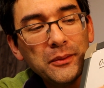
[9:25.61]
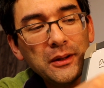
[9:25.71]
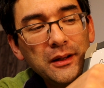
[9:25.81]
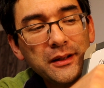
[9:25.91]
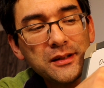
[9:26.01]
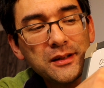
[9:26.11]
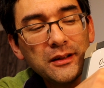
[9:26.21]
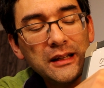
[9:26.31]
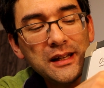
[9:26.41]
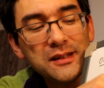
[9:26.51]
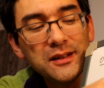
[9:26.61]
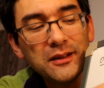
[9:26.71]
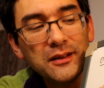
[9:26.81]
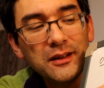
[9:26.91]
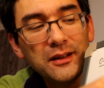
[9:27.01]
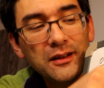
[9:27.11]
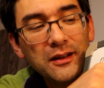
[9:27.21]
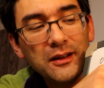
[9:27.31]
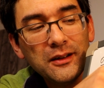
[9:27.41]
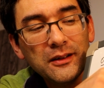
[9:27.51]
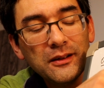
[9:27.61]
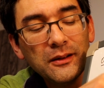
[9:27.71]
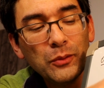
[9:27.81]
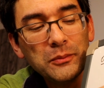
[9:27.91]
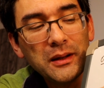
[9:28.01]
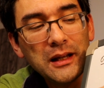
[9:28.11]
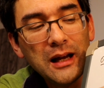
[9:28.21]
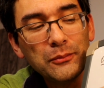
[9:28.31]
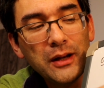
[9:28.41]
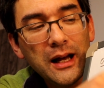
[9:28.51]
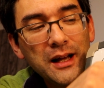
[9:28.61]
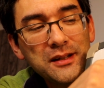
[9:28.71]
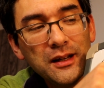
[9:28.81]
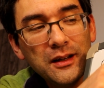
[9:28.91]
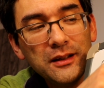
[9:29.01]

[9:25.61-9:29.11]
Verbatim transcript: Okay, that's less than what my camera has,